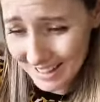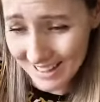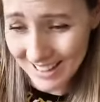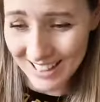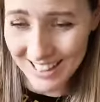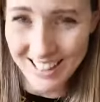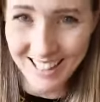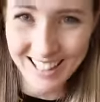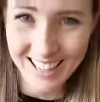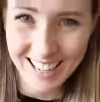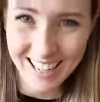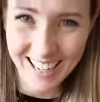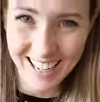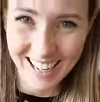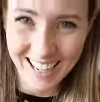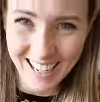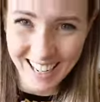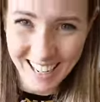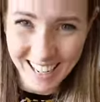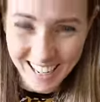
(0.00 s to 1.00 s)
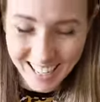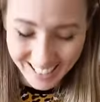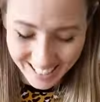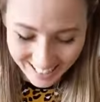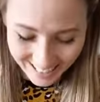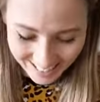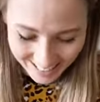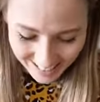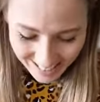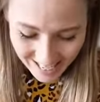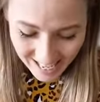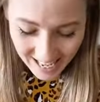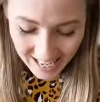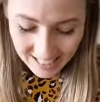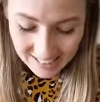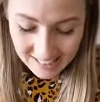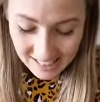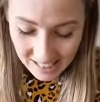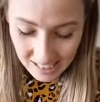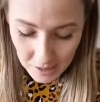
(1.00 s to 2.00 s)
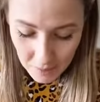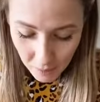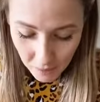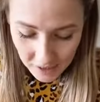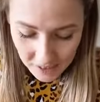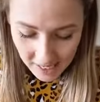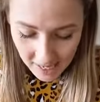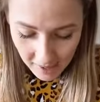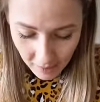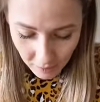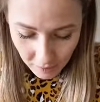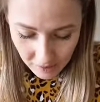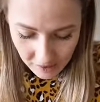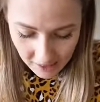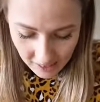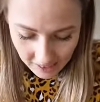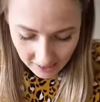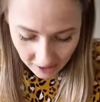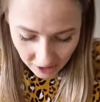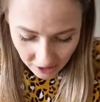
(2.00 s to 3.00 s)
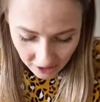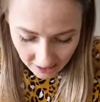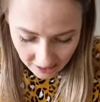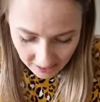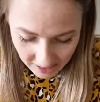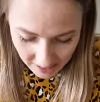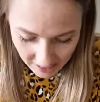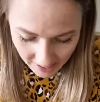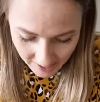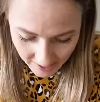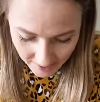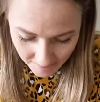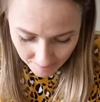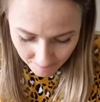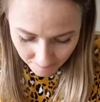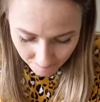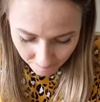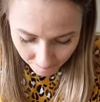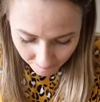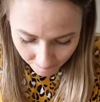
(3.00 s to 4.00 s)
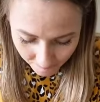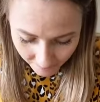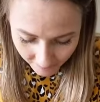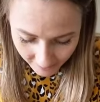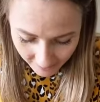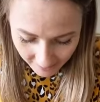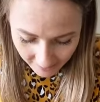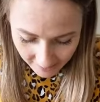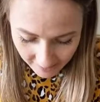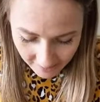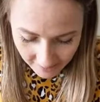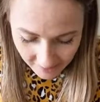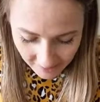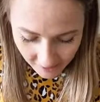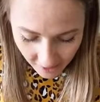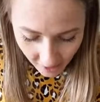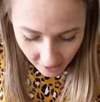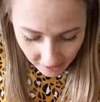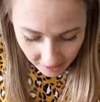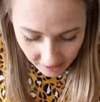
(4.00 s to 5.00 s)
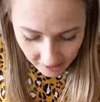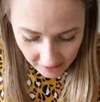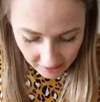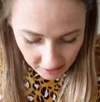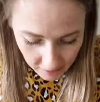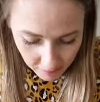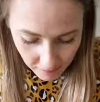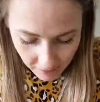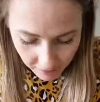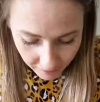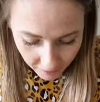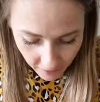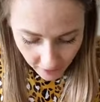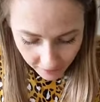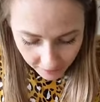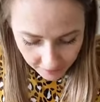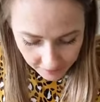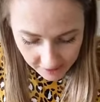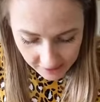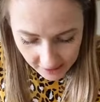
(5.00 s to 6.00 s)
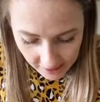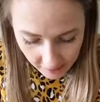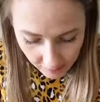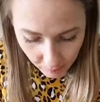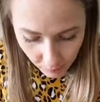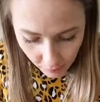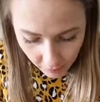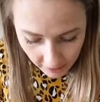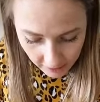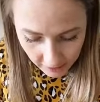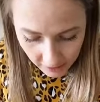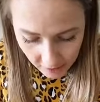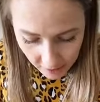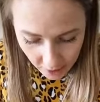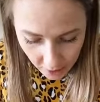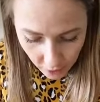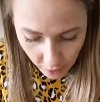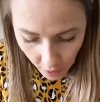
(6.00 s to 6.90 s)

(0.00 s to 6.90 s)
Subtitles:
Has anybody else actually started thinking about Father's Day and what they're going to do?